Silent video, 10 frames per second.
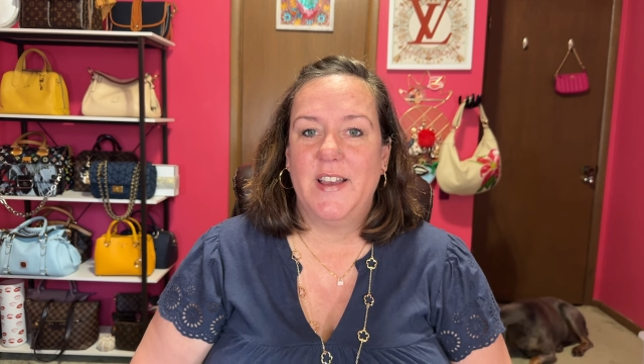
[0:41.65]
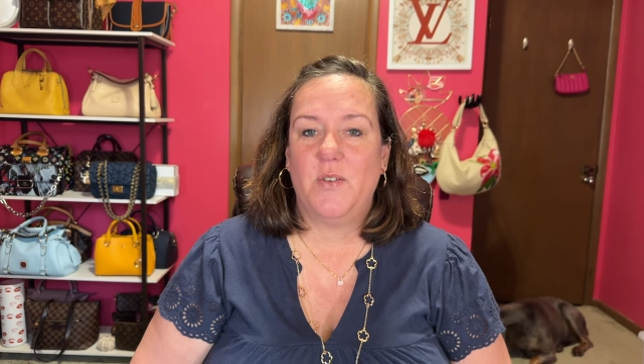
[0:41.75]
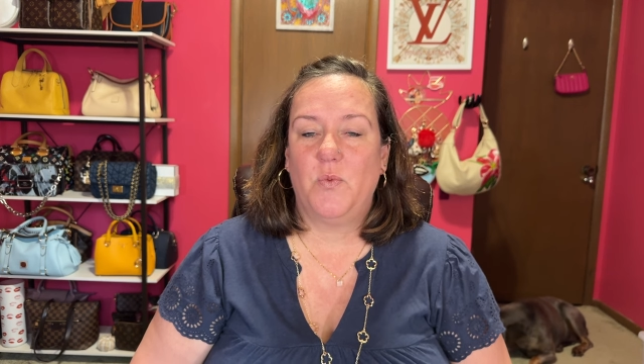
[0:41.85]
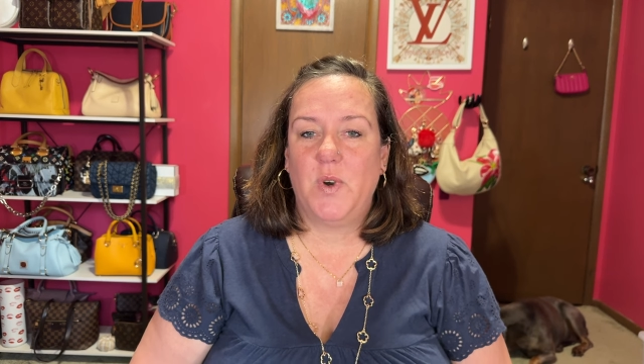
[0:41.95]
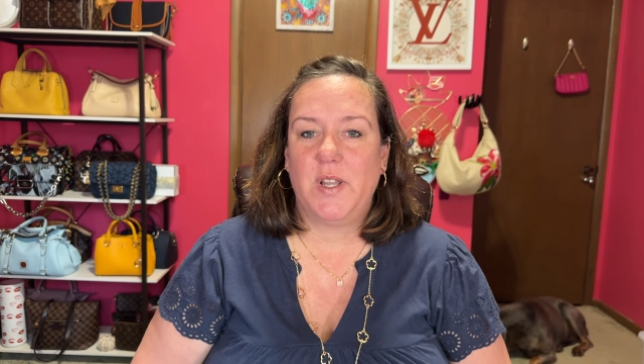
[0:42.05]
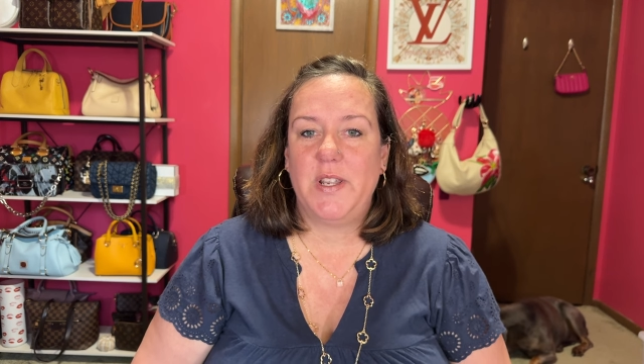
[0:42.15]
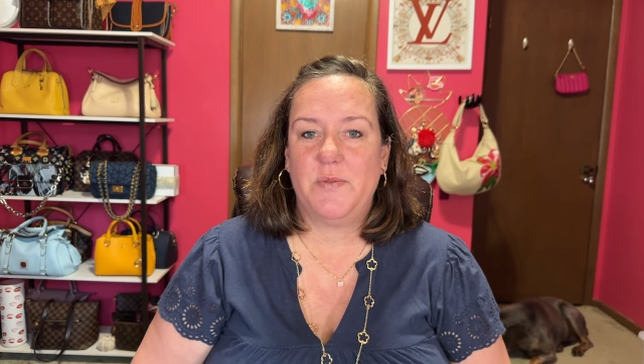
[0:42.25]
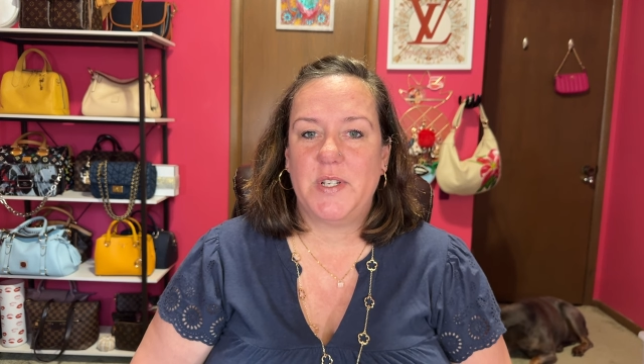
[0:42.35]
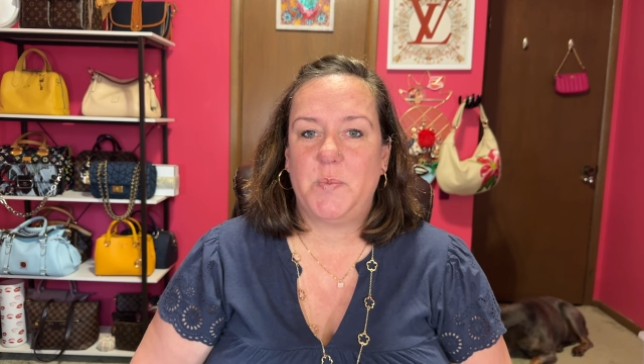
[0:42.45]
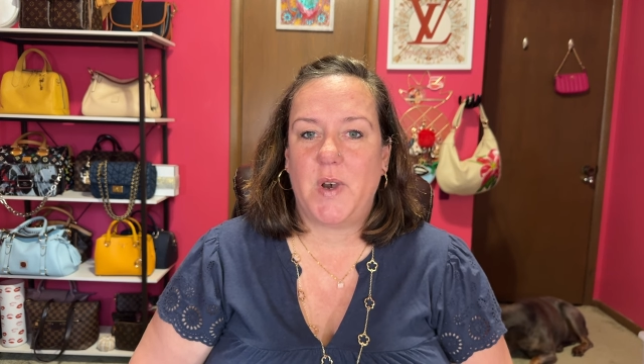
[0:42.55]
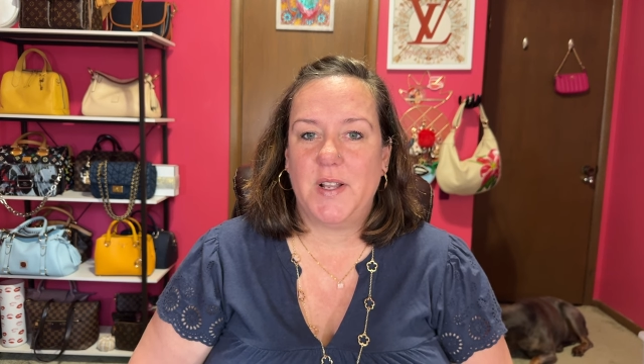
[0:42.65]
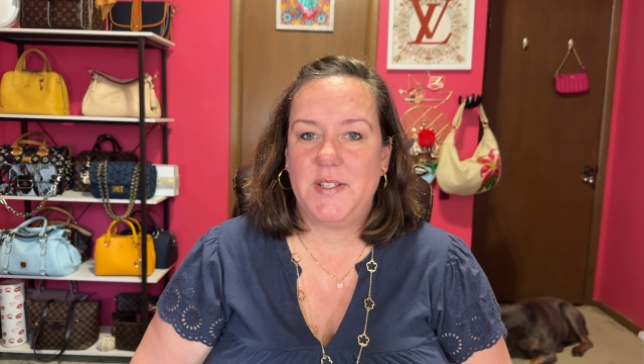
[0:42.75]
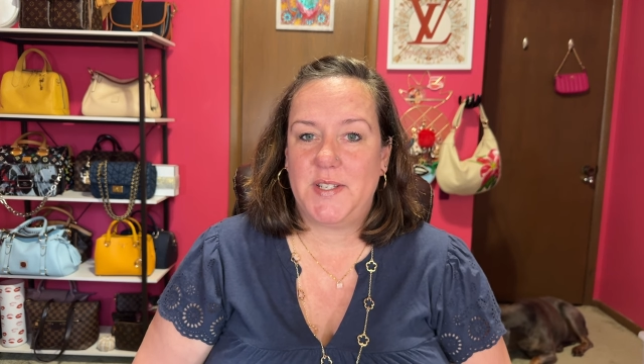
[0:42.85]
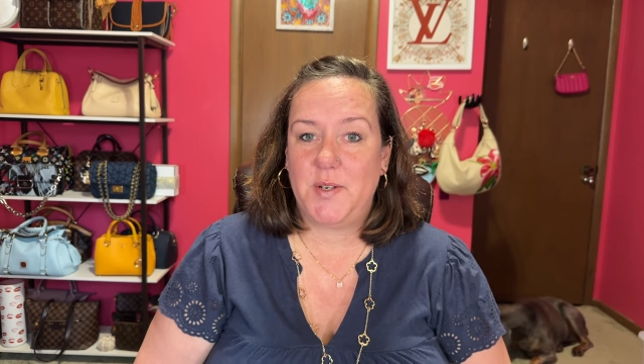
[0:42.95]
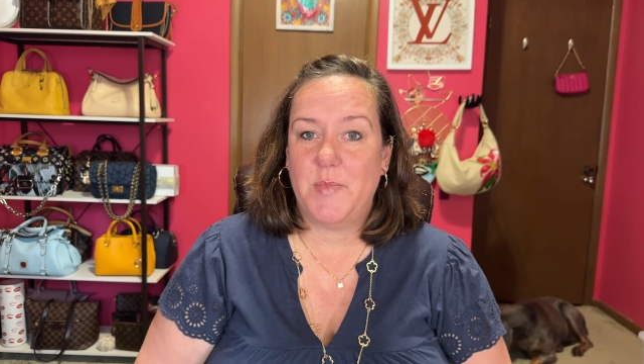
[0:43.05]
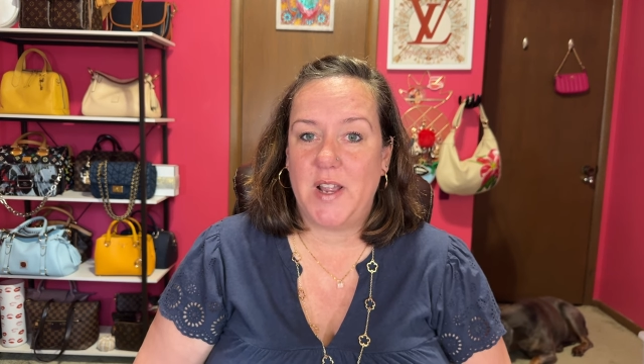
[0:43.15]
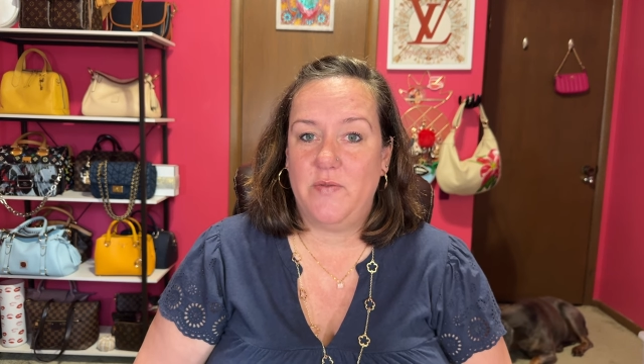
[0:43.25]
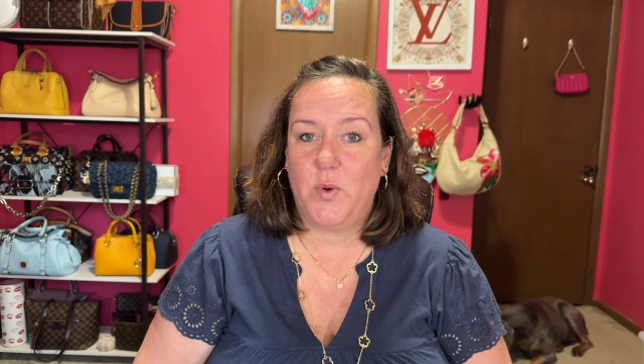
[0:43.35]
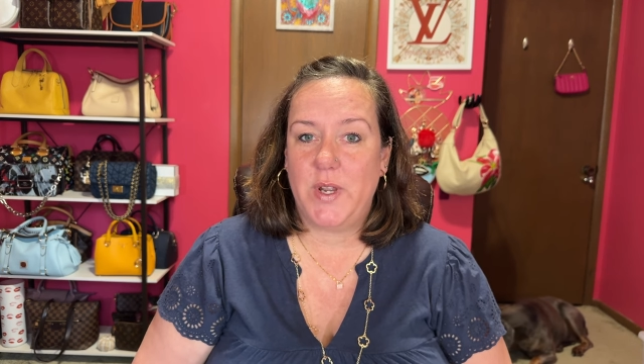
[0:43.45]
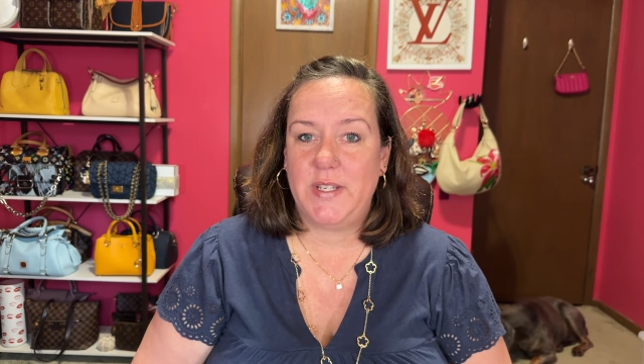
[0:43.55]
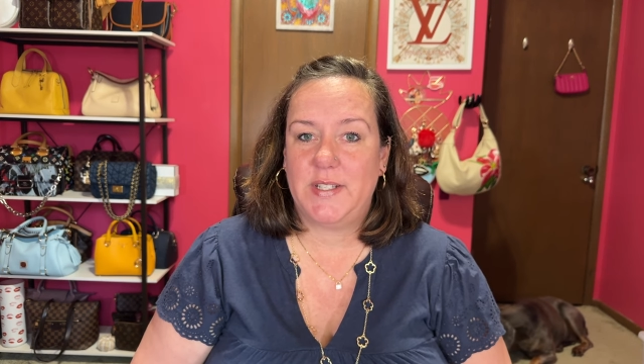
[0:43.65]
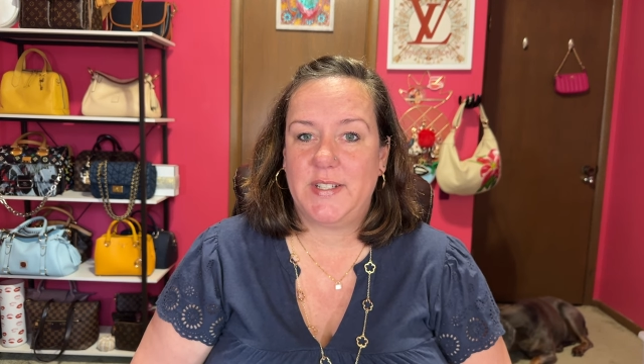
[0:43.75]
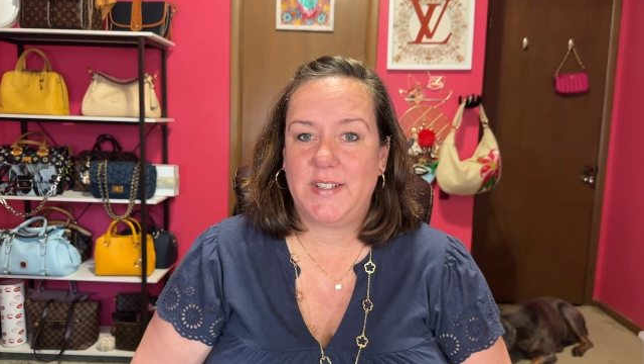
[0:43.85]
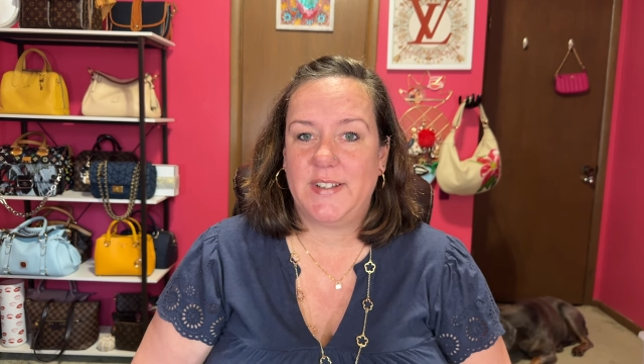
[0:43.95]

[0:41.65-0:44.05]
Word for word: really responds to my voice.